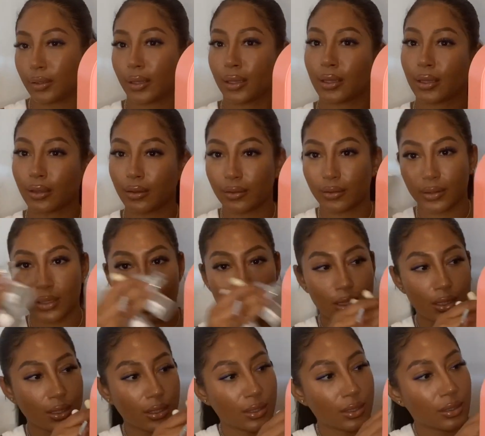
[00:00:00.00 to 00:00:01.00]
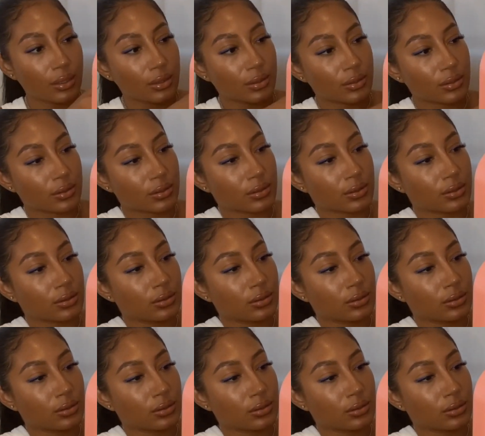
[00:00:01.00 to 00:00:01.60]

like these